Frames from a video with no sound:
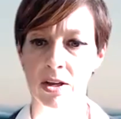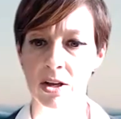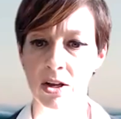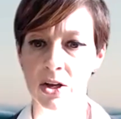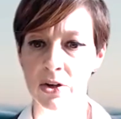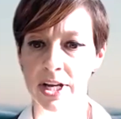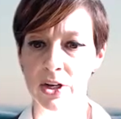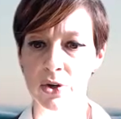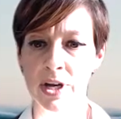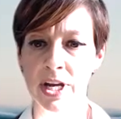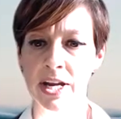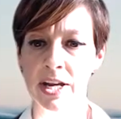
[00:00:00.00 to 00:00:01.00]
All right,
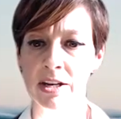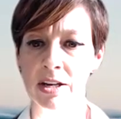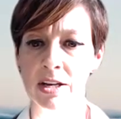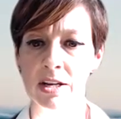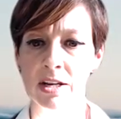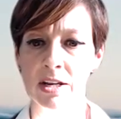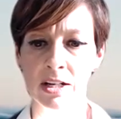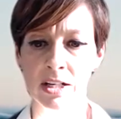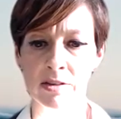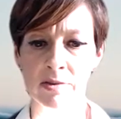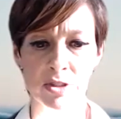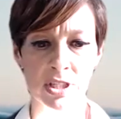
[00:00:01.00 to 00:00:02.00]
great. I'm
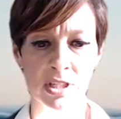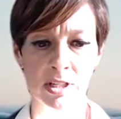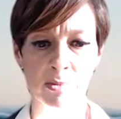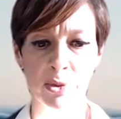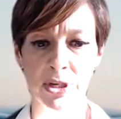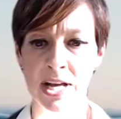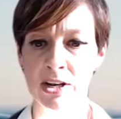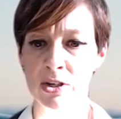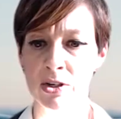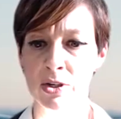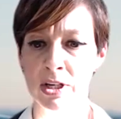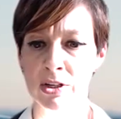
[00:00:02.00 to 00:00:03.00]
just going to put out
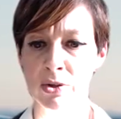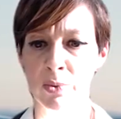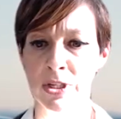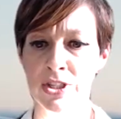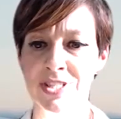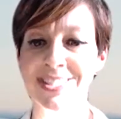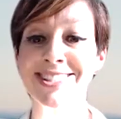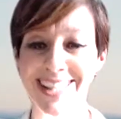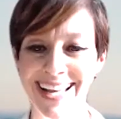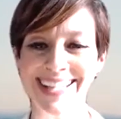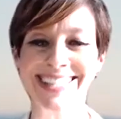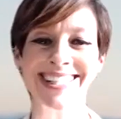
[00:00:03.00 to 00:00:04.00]
a question.
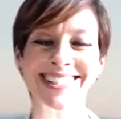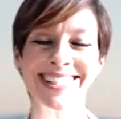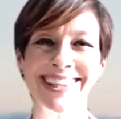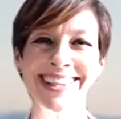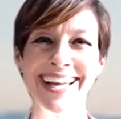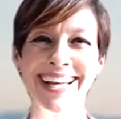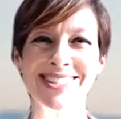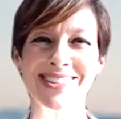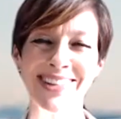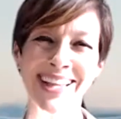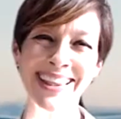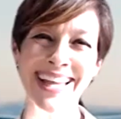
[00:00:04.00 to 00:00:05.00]
Thanks. He said thanks
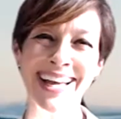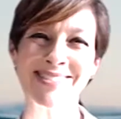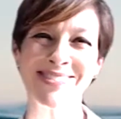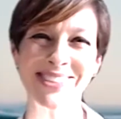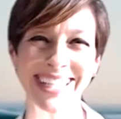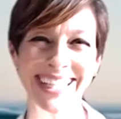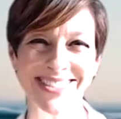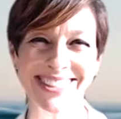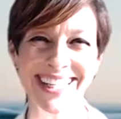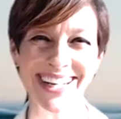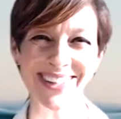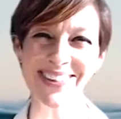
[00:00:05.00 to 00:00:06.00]
for answering
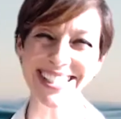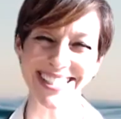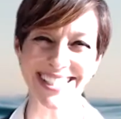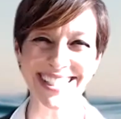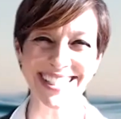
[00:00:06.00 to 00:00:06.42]
that question.